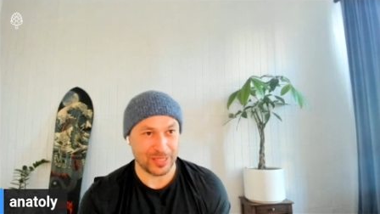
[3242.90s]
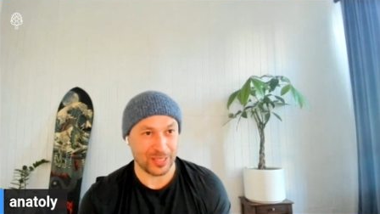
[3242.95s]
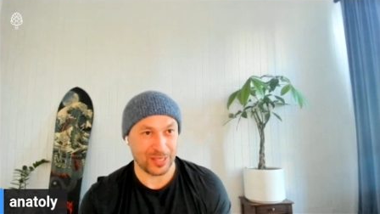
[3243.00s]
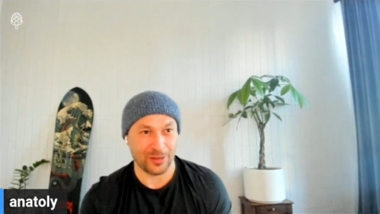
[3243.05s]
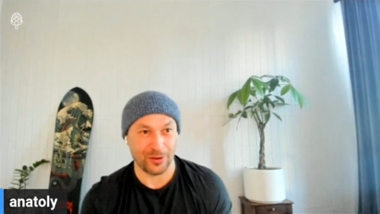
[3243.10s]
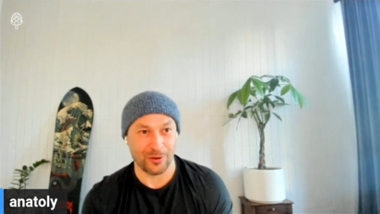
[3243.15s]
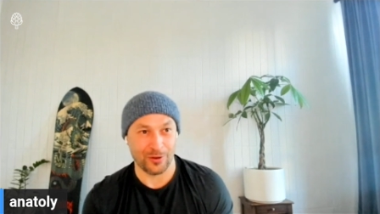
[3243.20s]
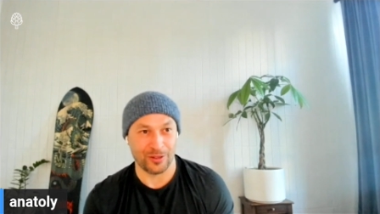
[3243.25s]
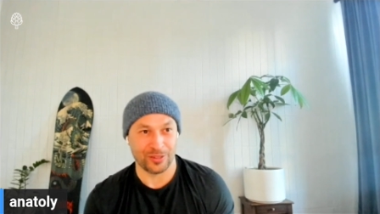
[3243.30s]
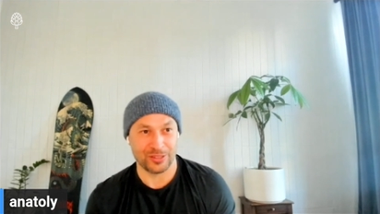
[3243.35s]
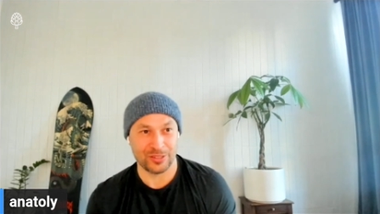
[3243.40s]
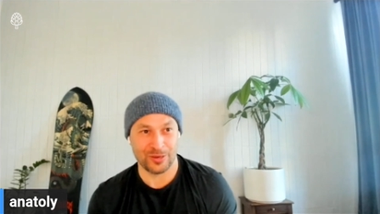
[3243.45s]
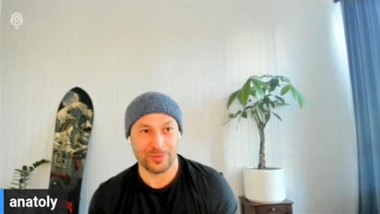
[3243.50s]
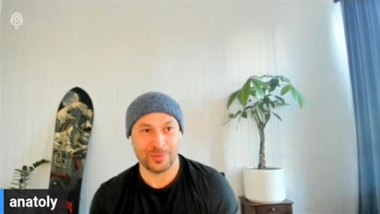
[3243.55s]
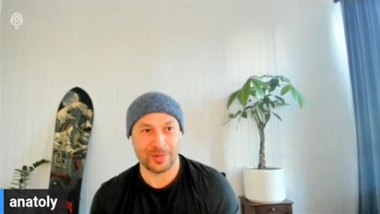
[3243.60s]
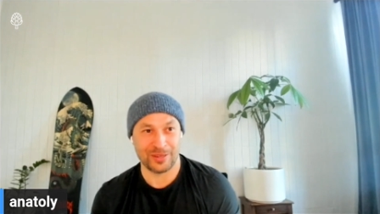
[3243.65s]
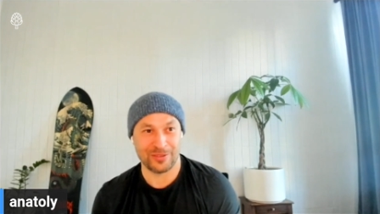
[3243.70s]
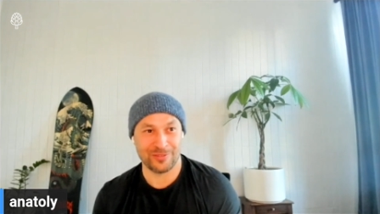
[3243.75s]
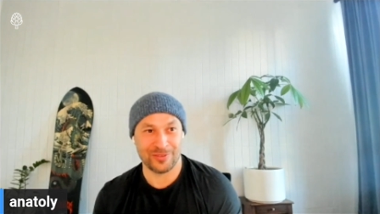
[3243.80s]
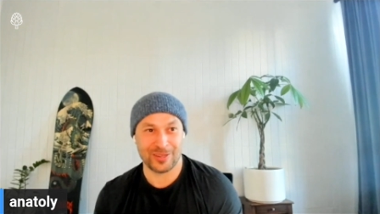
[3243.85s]
of gold,
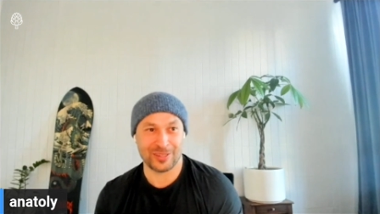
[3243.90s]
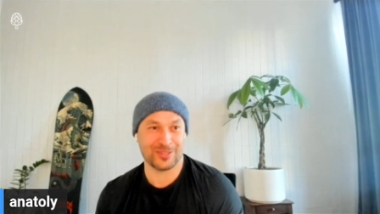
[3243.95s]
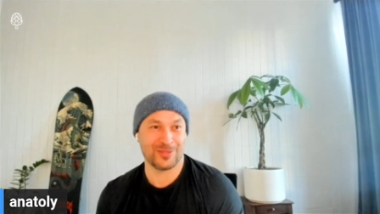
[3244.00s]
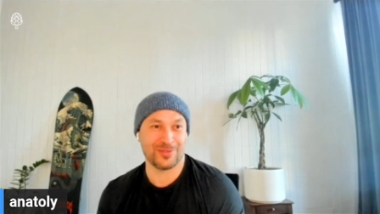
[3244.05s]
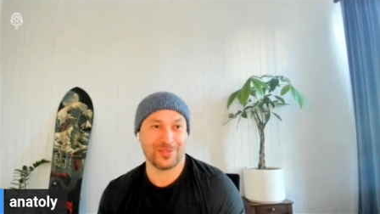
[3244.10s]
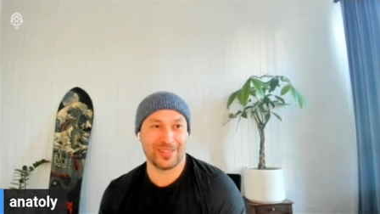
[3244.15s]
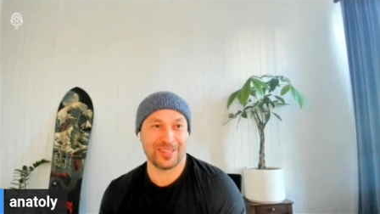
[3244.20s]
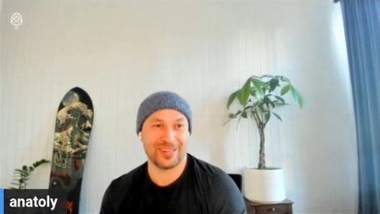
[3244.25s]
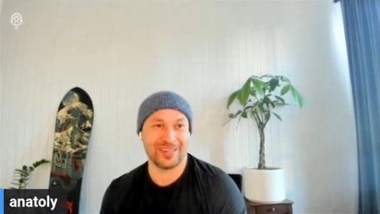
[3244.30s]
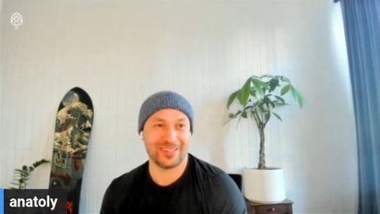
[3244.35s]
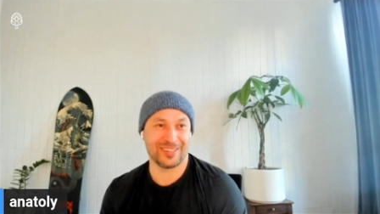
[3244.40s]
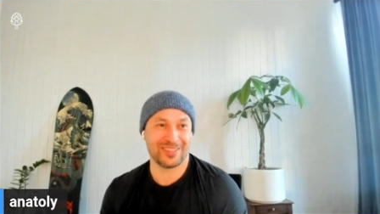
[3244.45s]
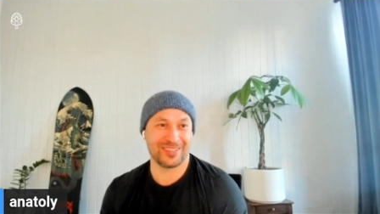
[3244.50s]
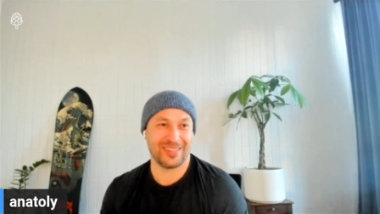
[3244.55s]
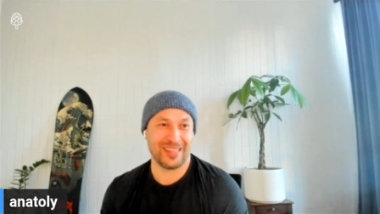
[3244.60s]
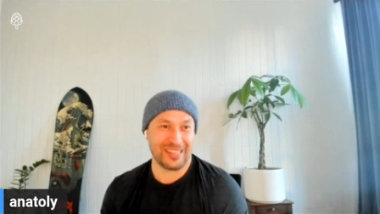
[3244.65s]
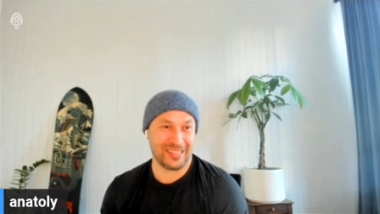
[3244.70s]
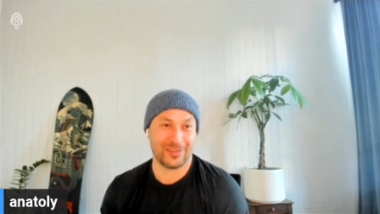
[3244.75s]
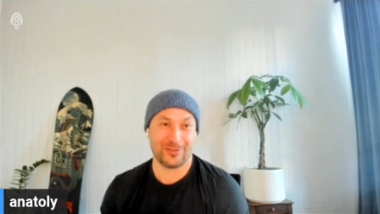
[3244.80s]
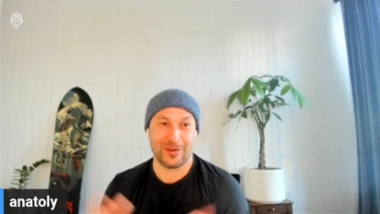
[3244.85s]
nobody fucks with it
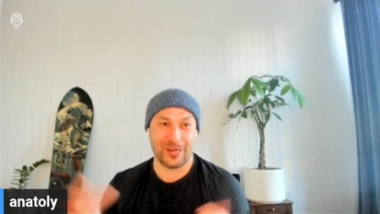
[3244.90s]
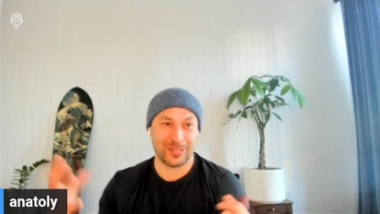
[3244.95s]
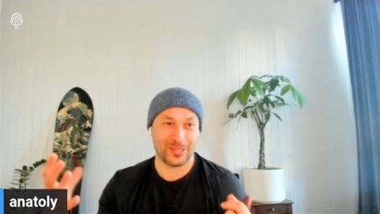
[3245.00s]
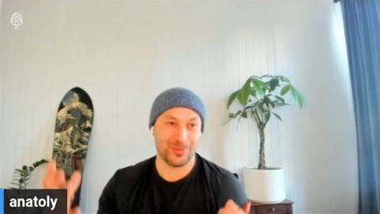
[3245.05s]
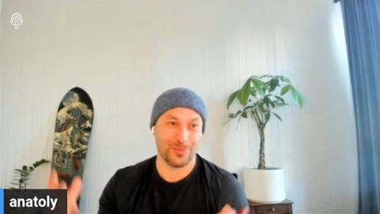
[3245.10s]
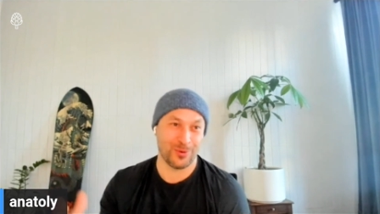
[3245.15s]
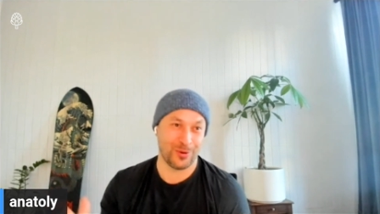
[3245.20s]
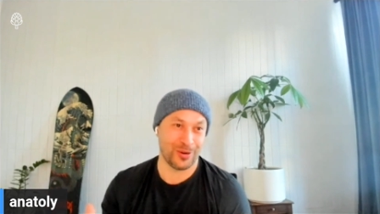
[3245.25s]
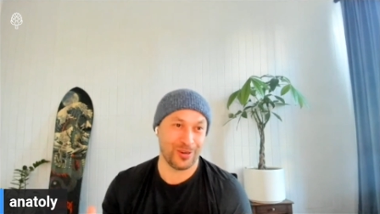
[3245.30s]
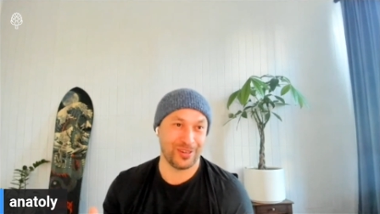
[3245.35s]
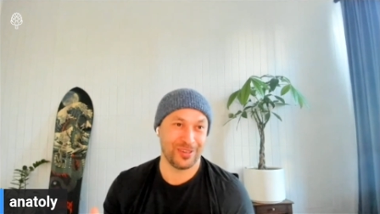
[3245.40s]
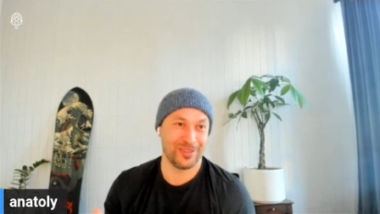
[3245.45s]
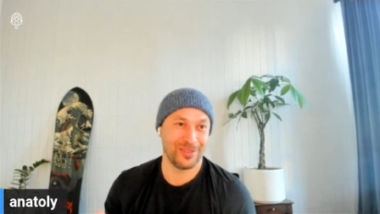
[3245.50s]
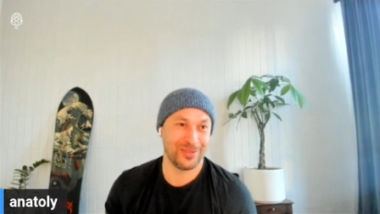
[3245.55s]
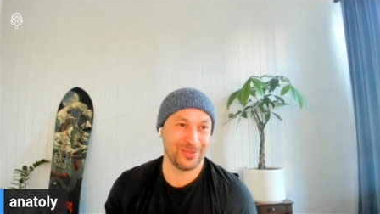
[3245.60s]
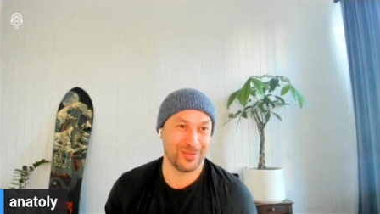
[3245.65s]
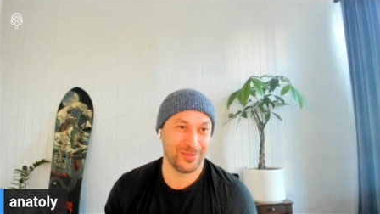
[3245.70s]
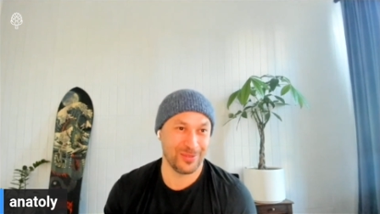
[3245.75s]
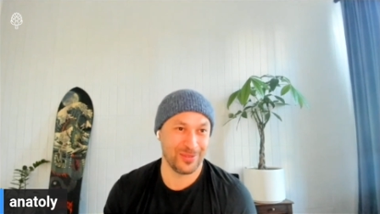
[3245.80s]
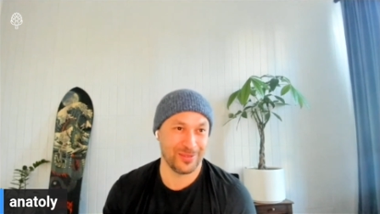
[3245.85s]
and creates more,
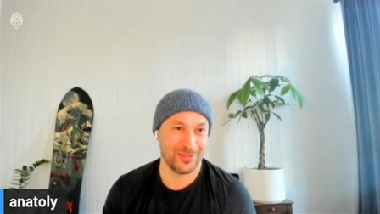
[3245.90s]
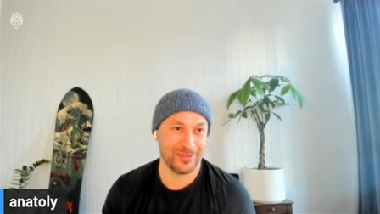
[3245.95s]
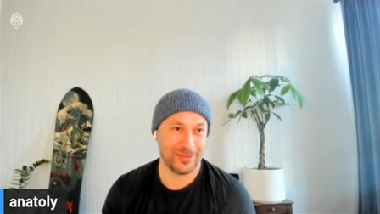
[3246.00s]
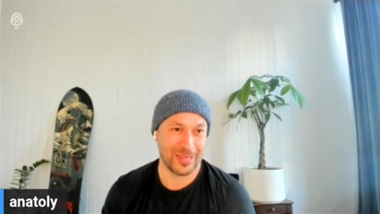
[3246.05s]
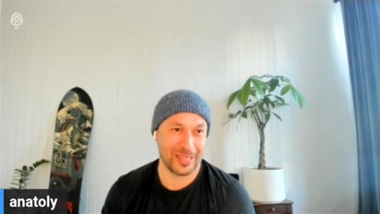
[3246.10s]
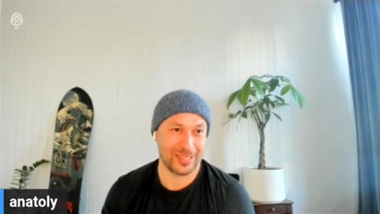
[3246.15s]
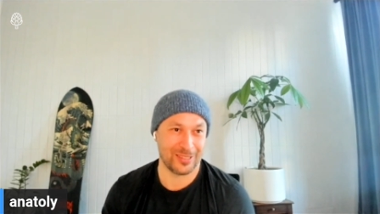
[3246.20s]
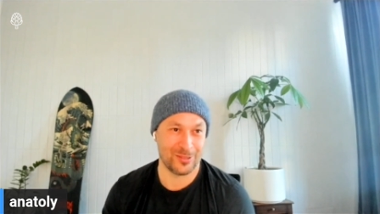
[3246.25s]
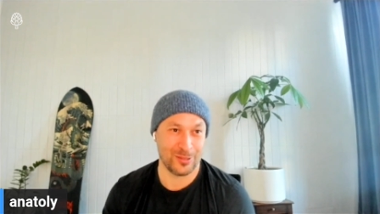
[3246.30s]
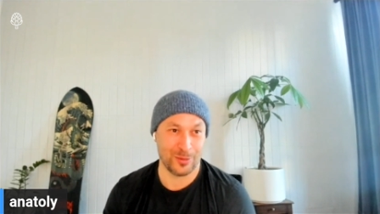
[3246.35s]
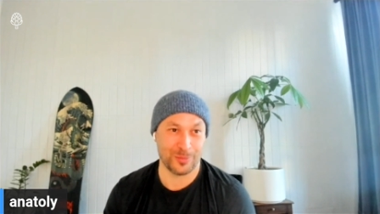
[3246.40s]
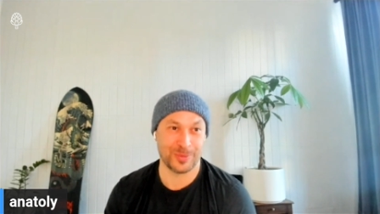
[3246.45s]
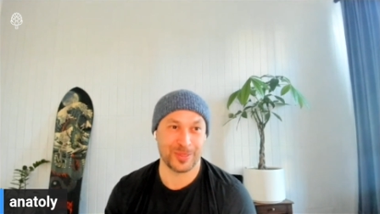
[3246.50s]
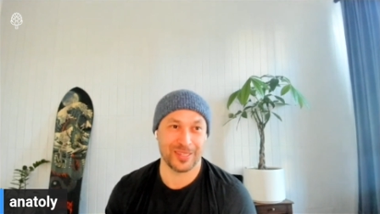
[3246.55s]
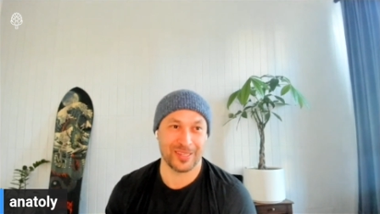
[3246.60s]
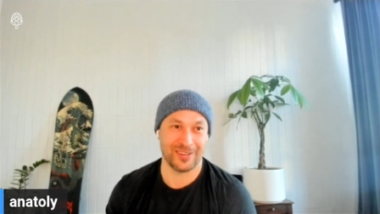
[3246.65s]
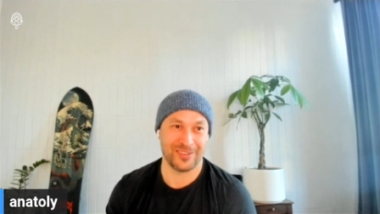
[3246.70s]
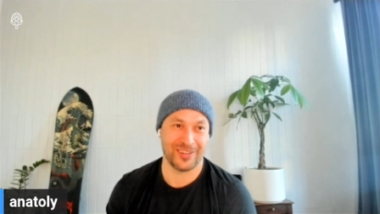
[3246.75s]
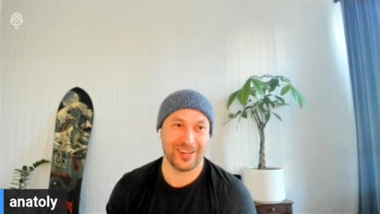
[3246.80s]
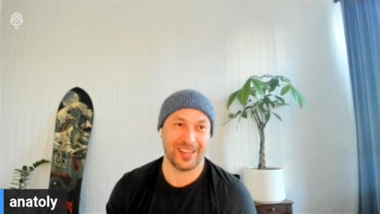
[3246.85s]
like dupes
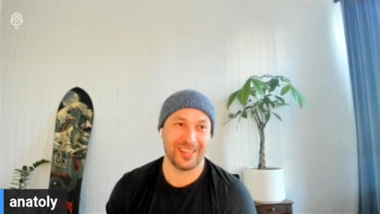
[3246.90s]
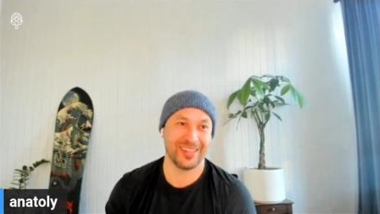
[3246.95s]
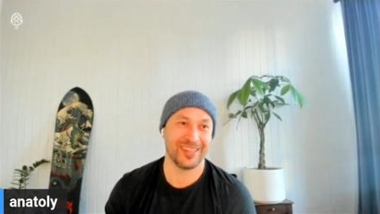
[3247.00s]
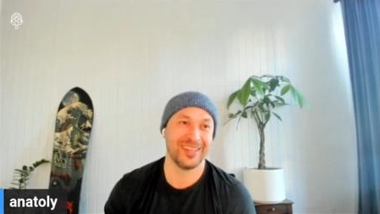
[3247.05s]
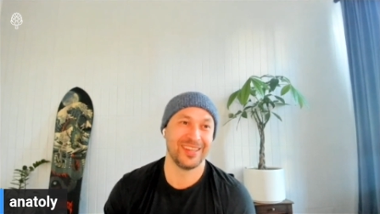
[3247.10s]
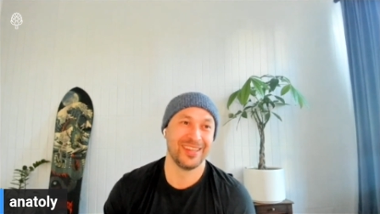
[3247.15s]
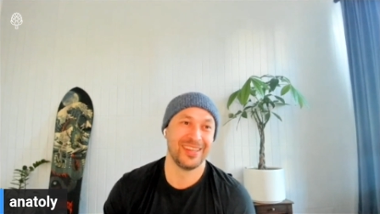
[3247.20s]
it, right?